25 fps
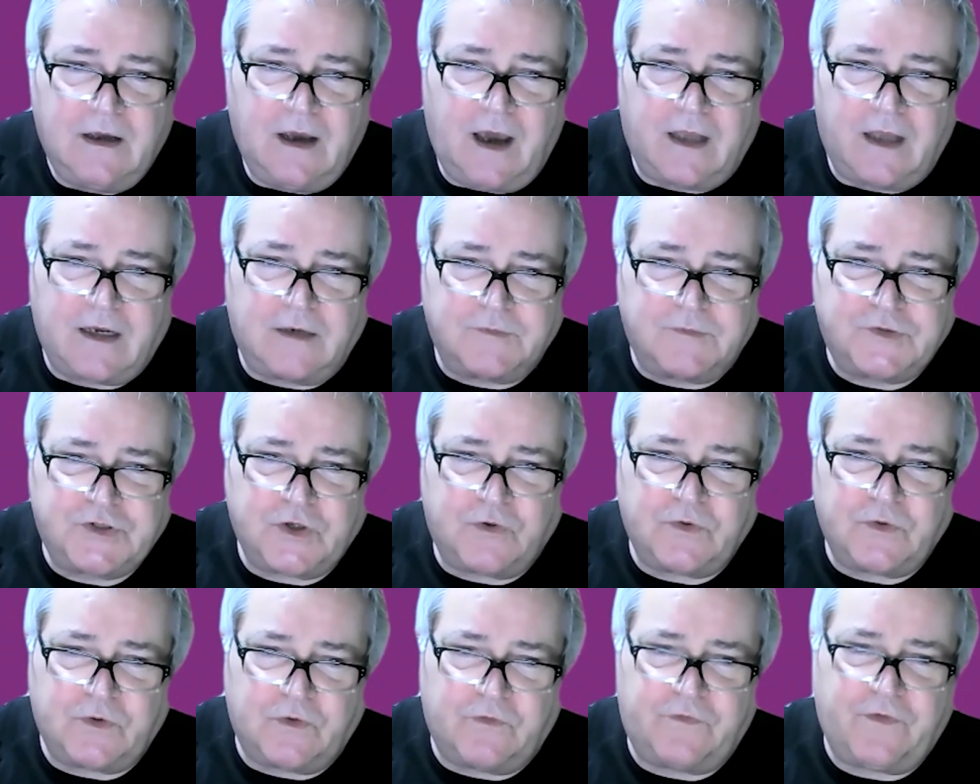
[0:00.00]
and I'm
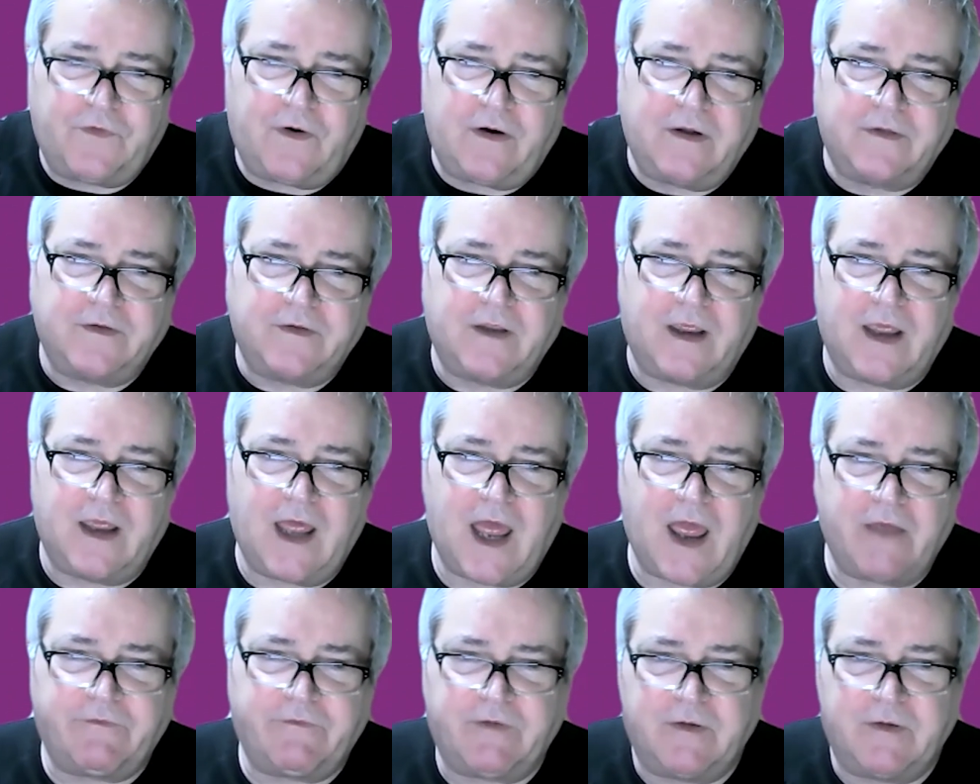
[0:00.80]
sure you'll find that
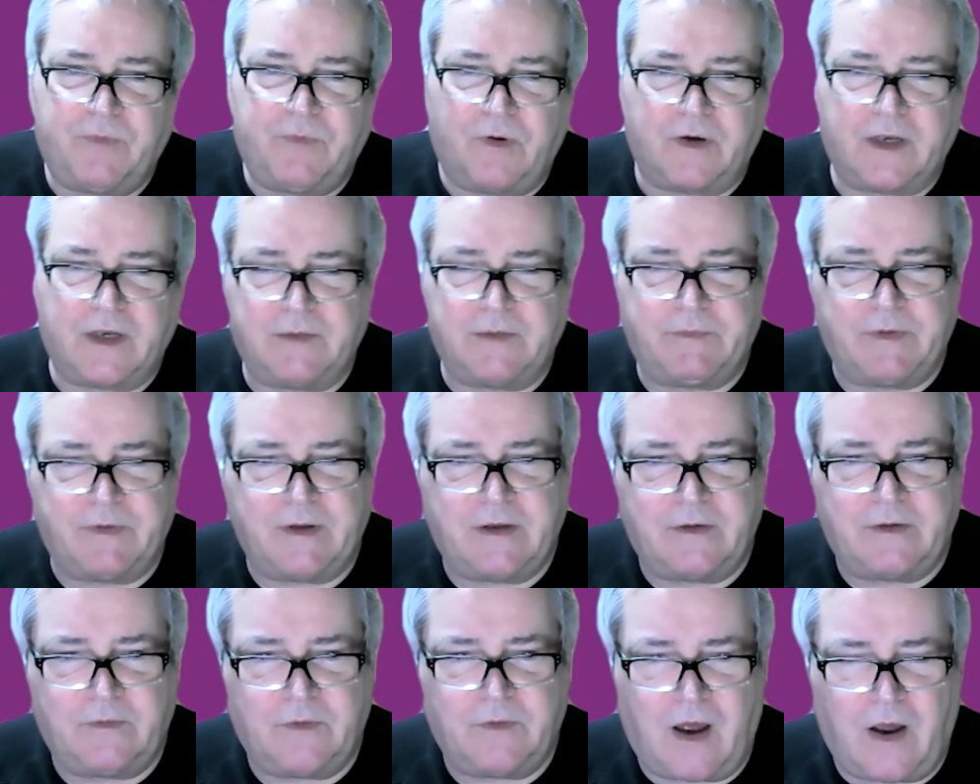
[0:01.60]
everybody
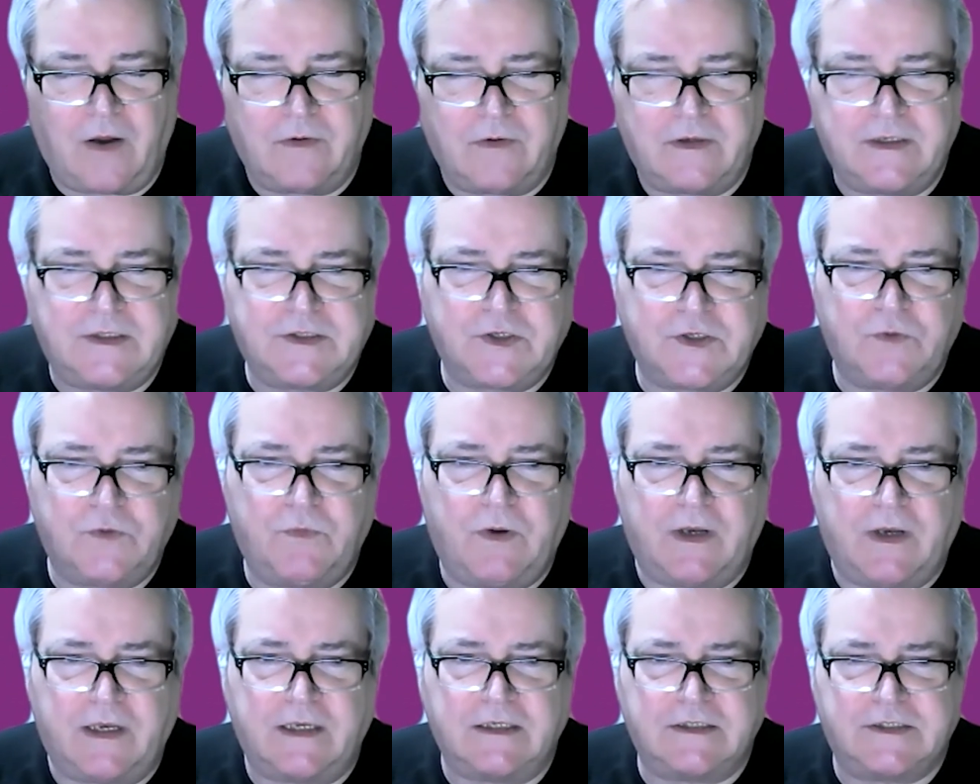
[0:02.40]
be only too
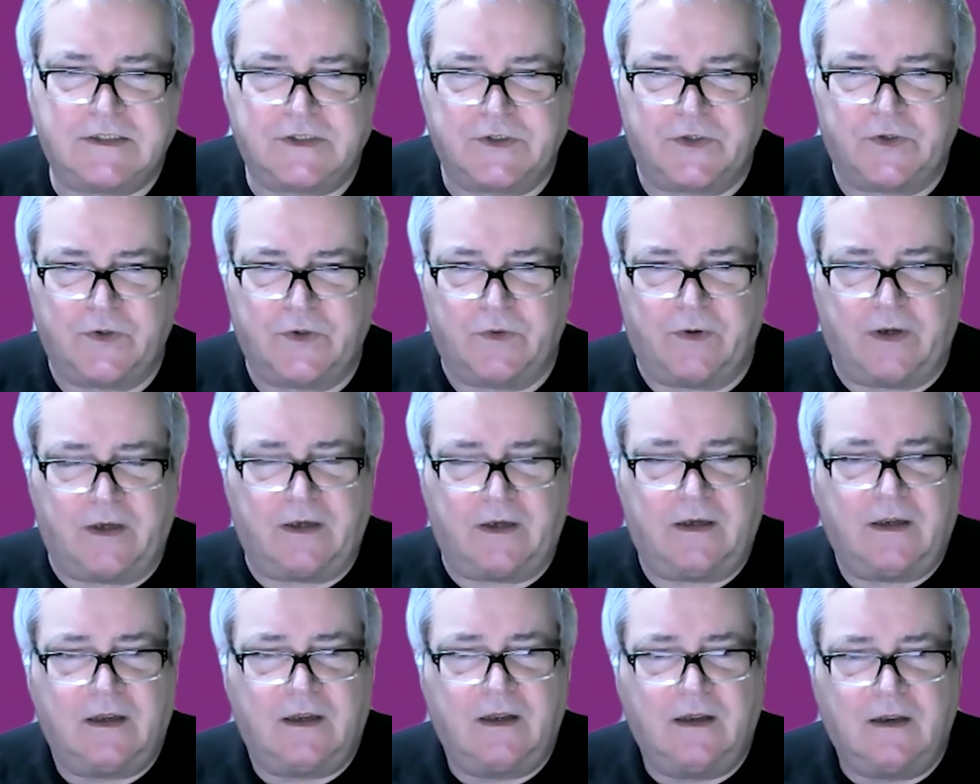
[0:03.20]
willing to
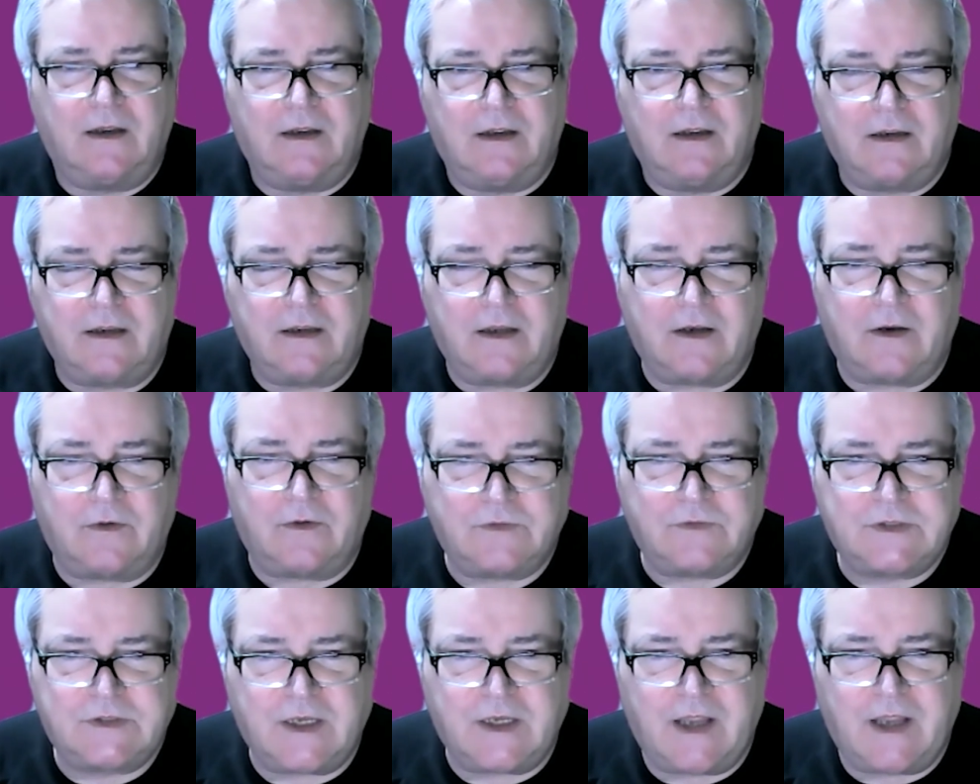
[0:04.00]

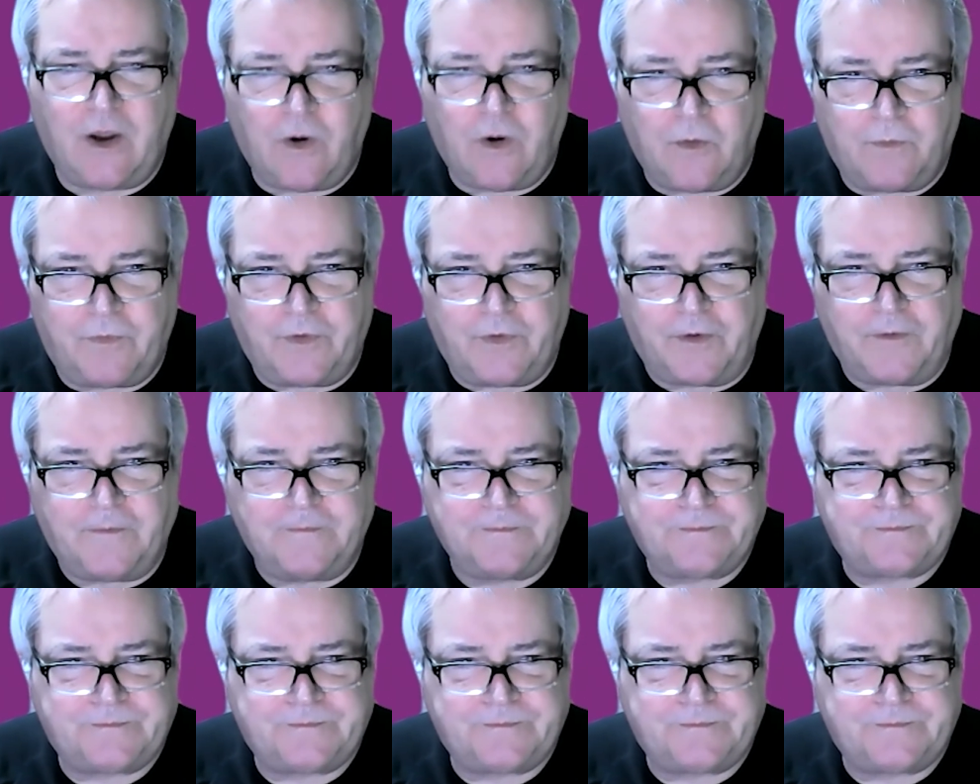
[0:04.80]
to help you.